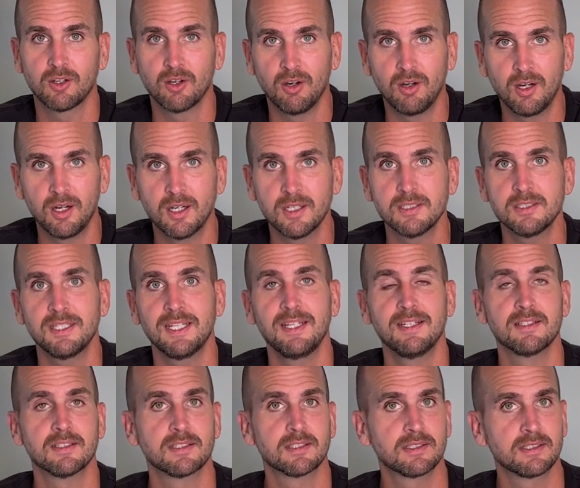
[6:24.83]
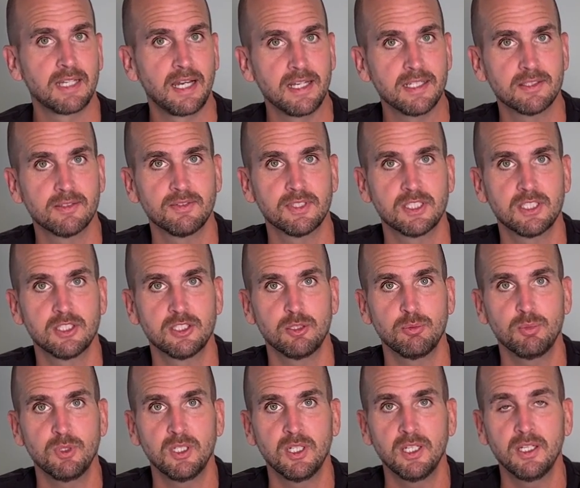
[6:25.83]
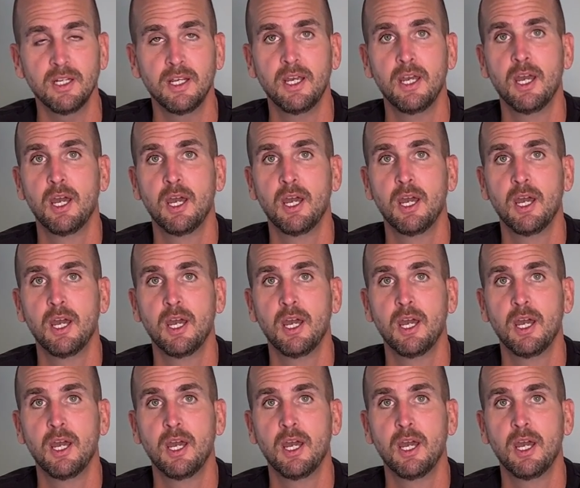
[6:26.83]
cost and size of a system you need.